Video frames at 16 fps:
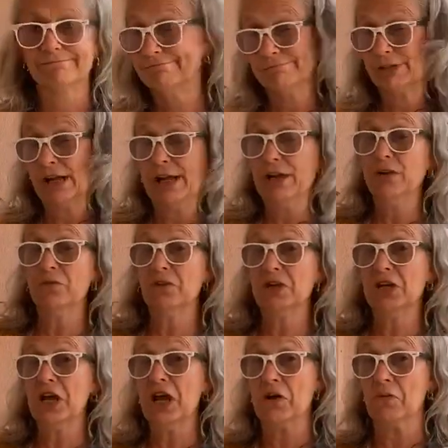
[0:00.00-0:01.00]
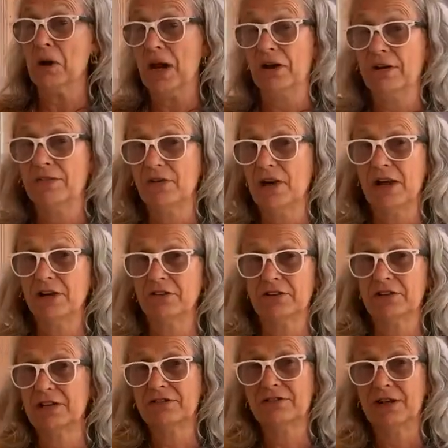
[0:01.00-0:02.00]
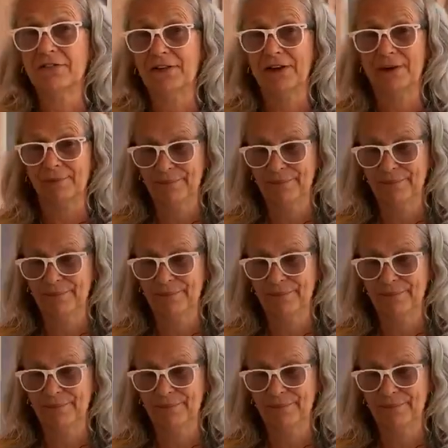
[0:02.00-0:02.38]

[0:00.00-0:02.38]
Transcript: I don't really know. I don't even know how you look that stuff up.